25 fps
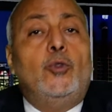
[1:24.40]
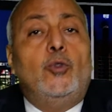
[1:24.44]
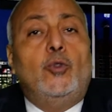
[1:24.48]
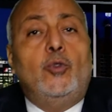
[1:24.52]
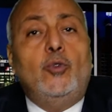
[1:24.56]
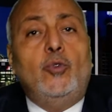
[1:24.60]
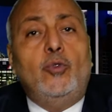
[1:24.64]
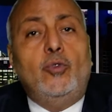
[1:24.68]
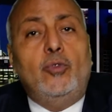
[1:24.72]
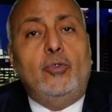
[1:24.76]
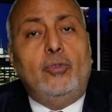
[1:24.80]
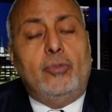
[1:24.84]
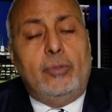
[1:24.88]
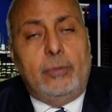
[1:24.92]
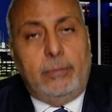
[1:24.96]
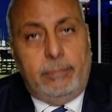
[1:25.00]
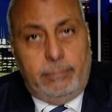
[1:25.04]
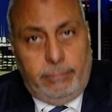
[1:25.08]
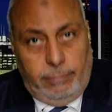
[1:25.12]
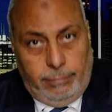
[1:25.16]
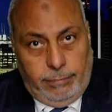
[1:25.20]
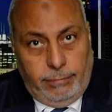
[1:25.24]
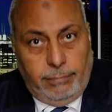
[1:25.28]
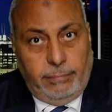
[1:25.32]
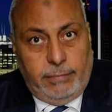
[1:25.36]
two
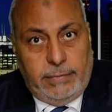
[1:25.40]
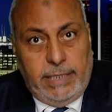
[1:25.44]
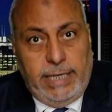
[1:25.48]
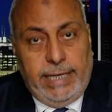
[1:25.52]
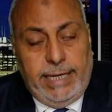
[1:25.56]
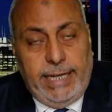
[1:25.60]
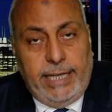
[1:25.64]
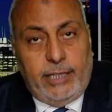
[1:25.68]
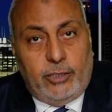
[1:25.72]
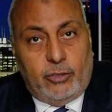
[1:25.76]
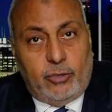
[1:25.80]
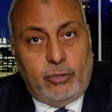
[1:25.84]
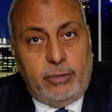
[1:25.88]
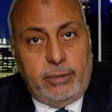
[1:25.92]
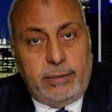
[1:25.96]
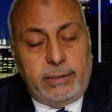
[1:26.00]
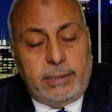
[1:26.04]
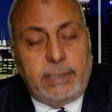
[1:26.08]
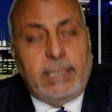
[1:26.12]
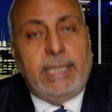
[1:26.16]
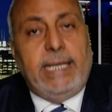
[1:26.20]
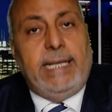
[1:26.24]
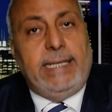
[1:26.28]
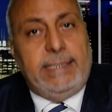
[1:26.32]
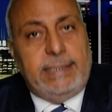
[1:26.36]

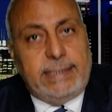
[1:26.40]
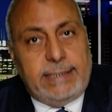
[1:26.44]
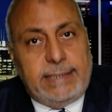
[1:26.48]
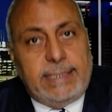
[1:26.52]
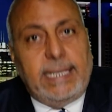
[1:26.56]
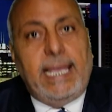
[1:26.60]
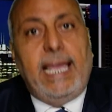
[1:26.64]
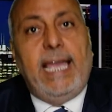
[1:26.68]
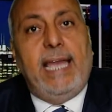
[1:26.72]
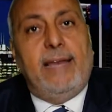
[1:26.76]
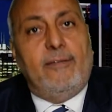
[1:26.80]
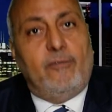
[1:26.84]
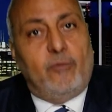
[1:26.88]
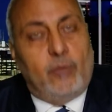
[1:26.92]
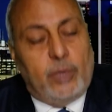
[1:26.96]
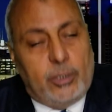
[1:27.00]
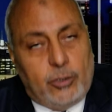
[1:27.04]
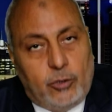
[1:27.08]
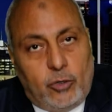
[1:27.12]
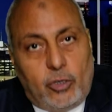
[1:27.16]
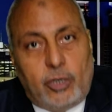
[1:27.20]
electrons. S have one